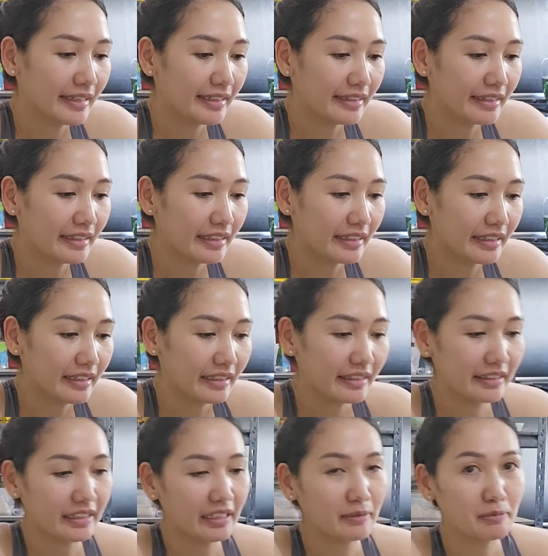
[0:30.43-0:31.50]
And
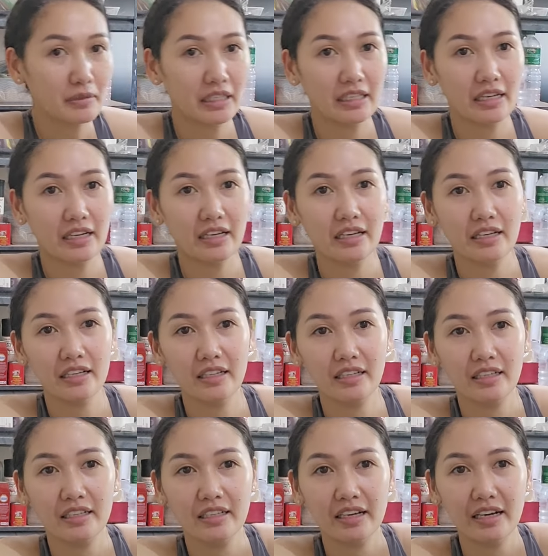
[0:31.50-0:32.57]
then I'm gonna
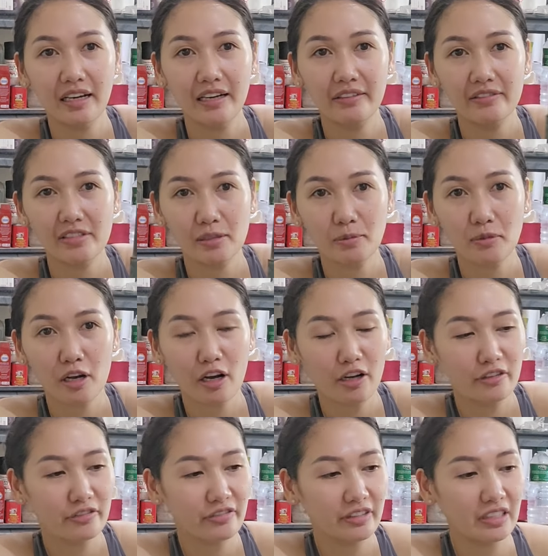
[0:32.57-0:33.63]
have some
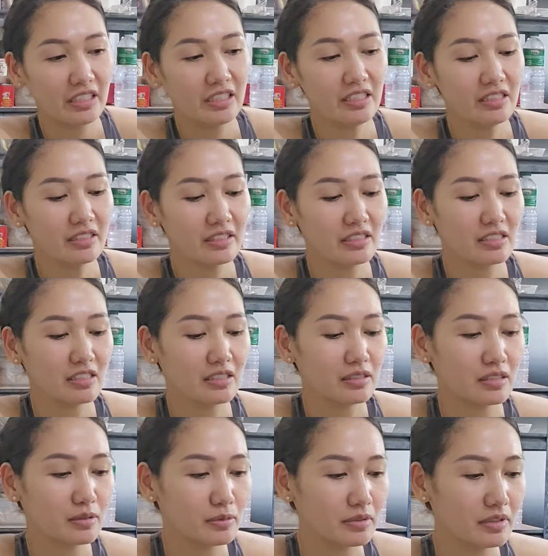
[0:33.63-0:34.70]
coffee. It's
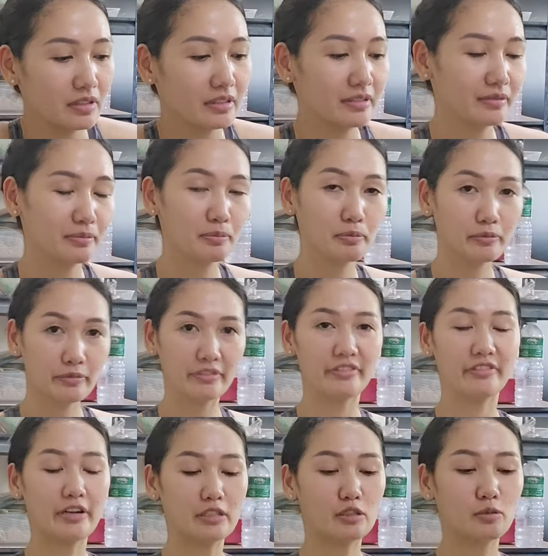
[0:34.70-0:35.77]
just
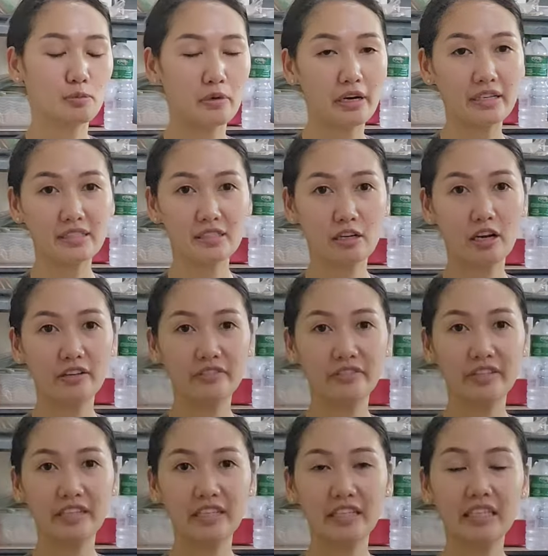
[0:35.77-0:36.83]
French press
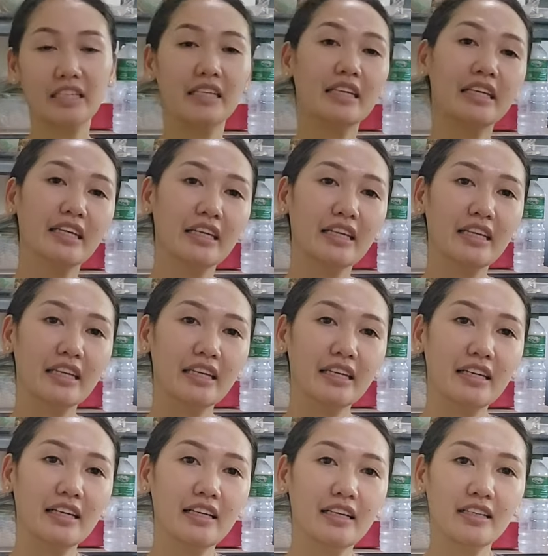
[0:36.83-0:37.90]
coffee.
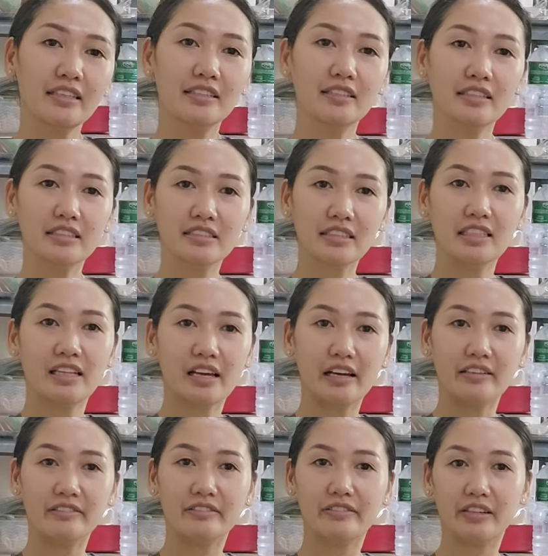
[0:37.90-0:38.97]
I still
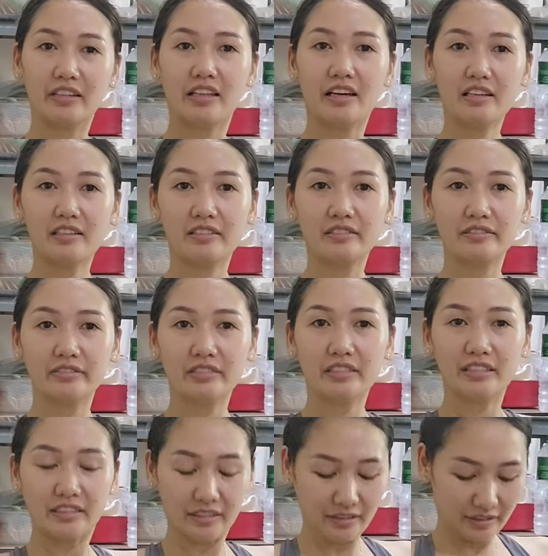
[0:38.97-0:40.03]
have a lot
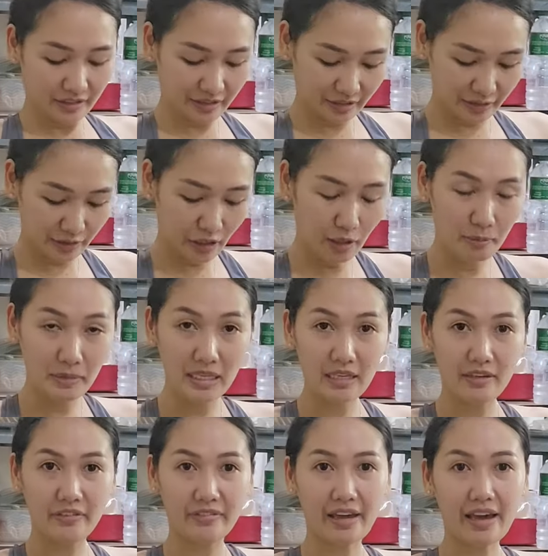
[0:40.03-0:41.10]
of
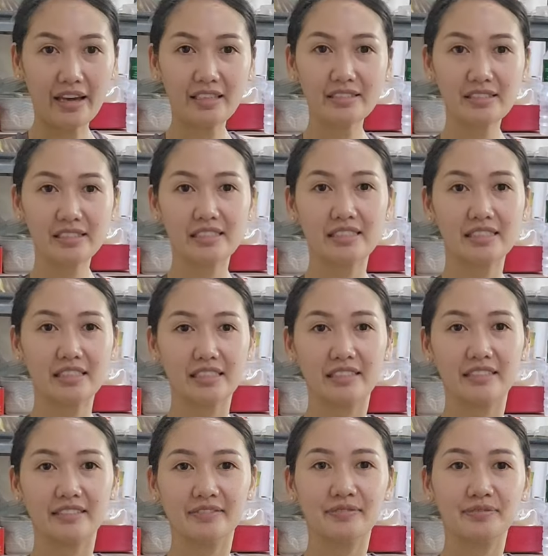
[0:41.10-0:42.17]
tummy fats.
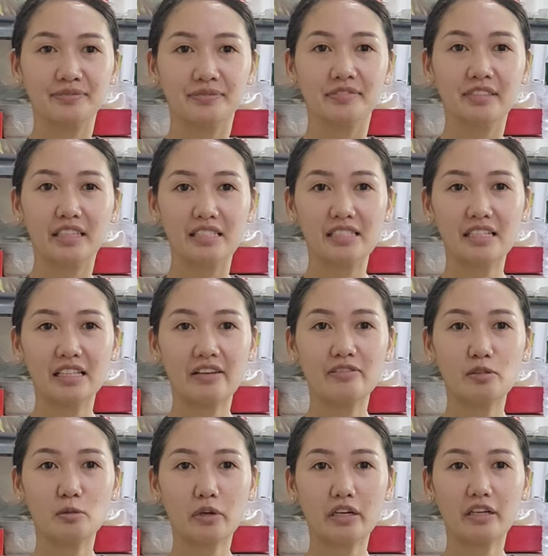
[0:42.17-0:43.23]
Still
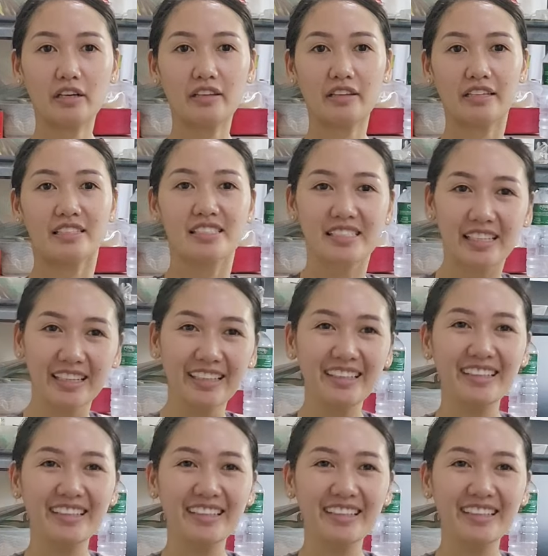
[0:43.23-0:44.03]
have to work on this.